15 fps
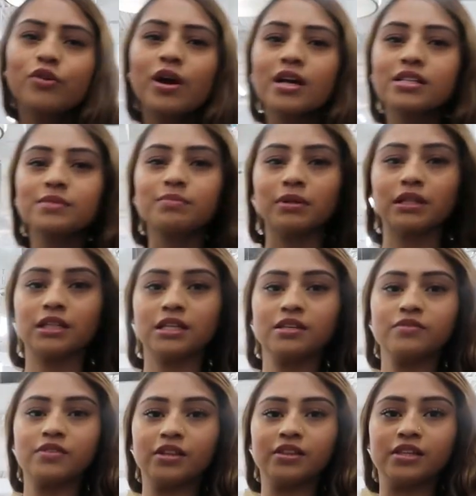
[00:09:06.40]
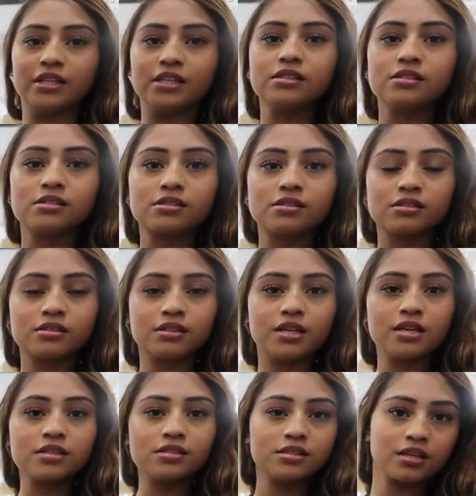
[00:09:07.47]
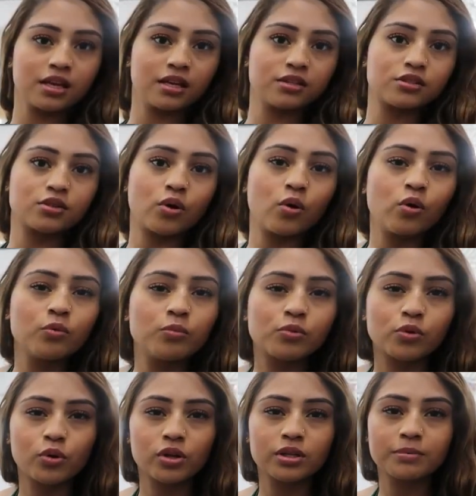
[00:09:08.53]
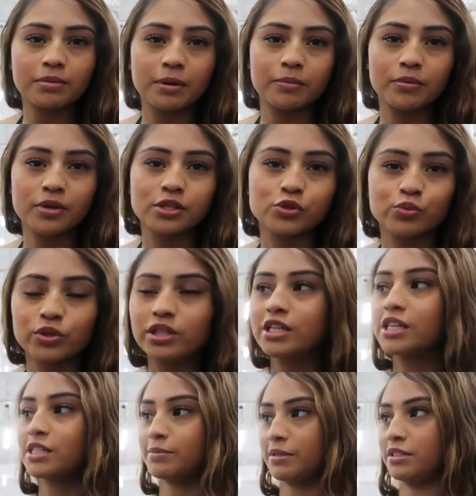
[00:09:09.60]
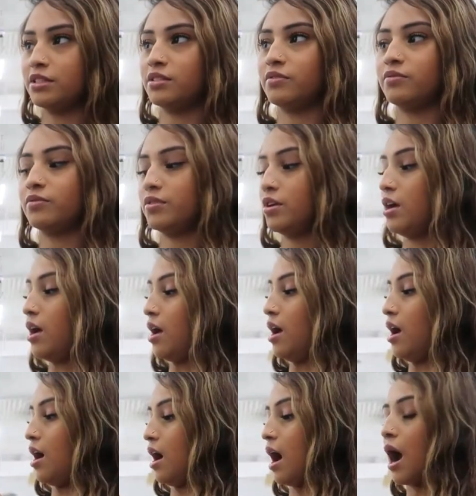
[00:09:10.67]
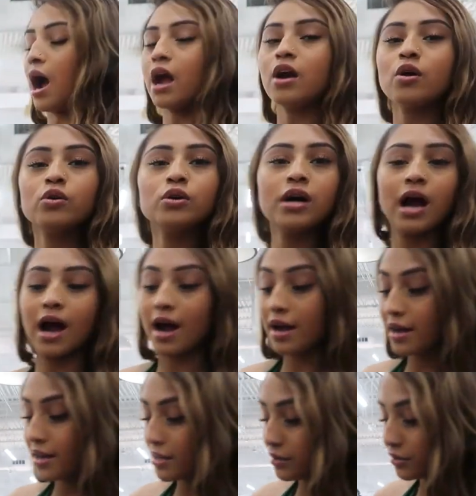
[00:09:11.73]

you guys believe that this thing, the whole toilet paper, is really expensive? I